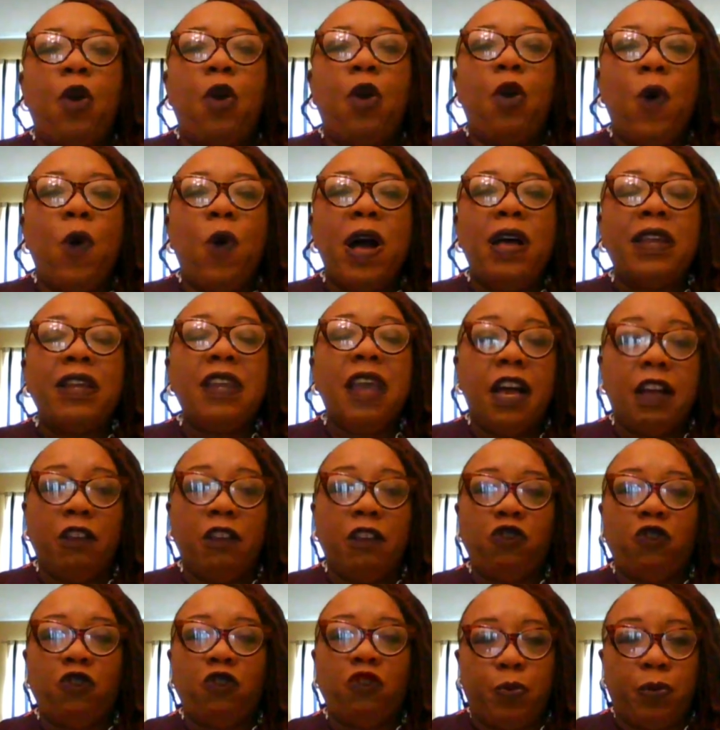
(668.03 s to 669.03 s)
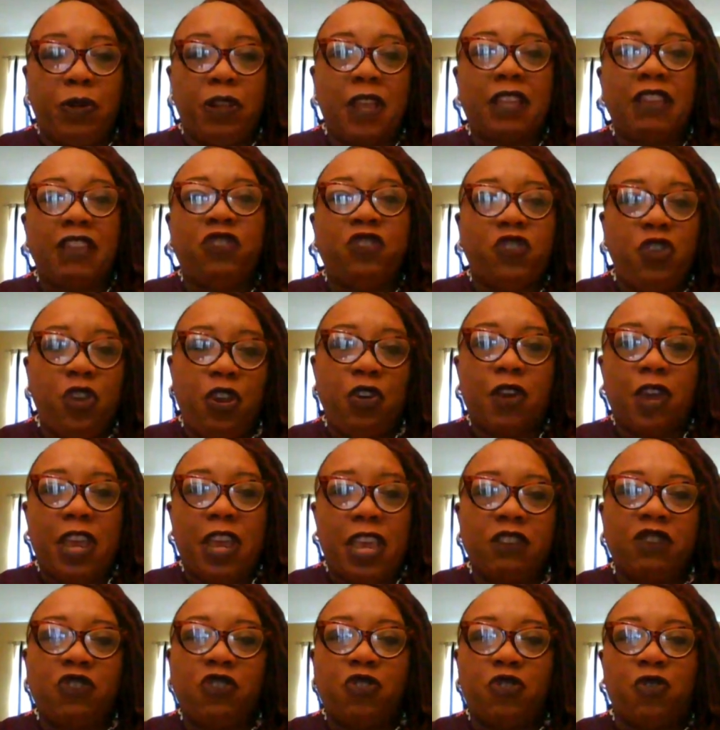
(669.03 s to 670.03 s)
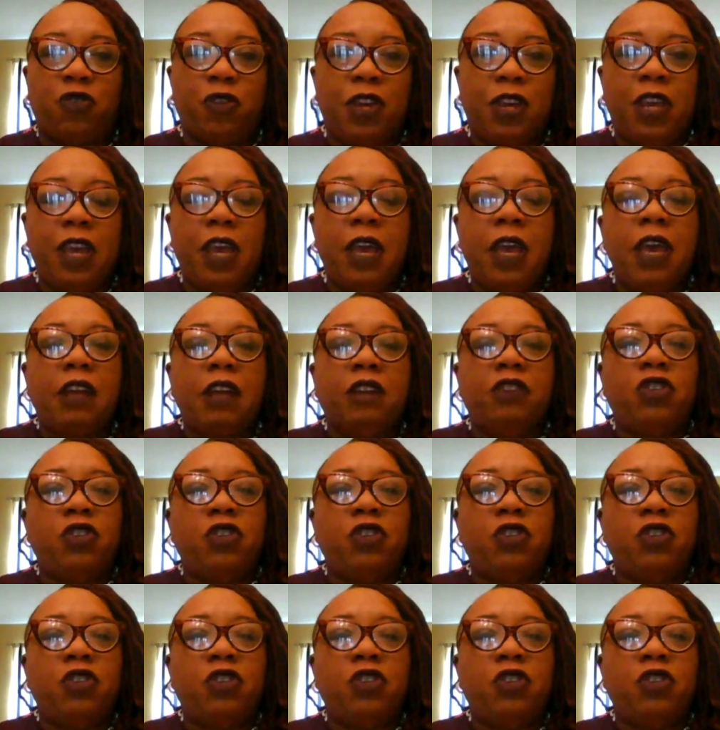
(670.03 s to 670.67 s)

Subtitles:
100 plus year history